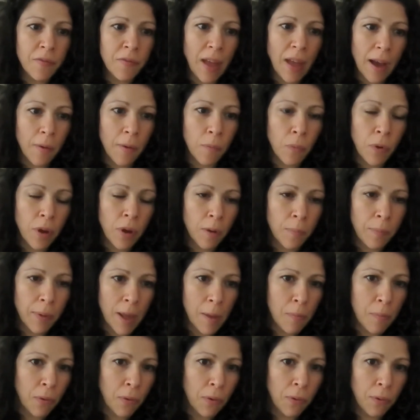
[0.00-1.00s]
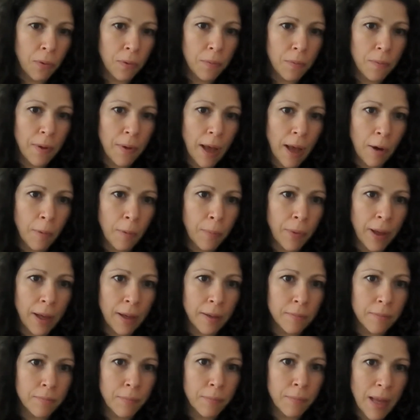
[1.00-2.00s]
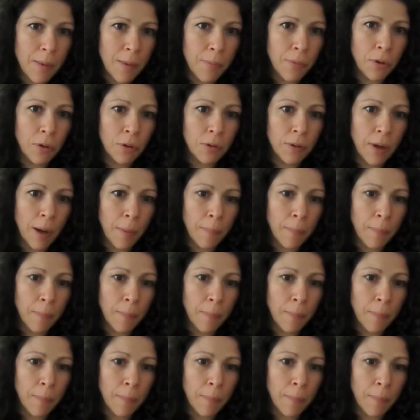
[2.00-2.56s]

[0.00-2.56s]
that we are people helping people